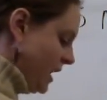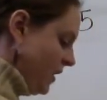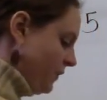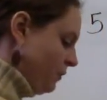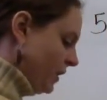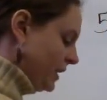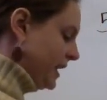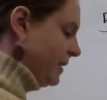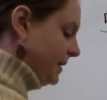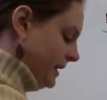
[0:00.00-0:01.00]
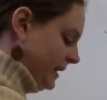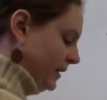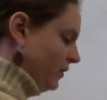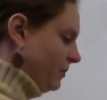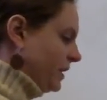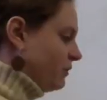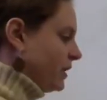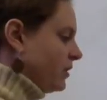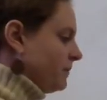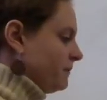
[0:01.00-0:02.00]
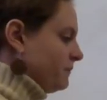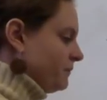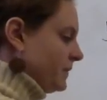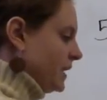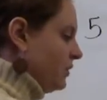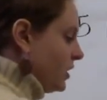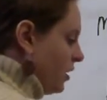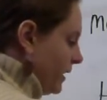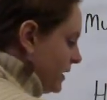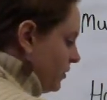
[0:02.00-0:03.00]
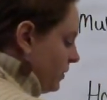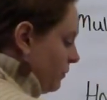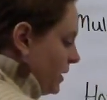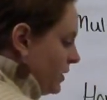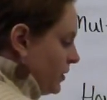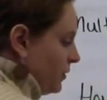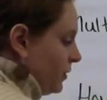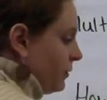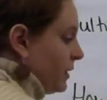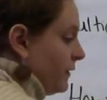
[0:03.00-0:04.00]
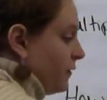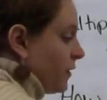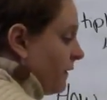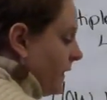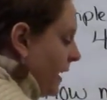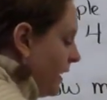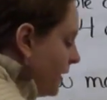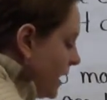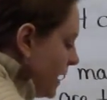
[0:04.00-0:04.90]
If you want to type this in a little bit quicker, you can always do it 1, 2, 3, 4, 5.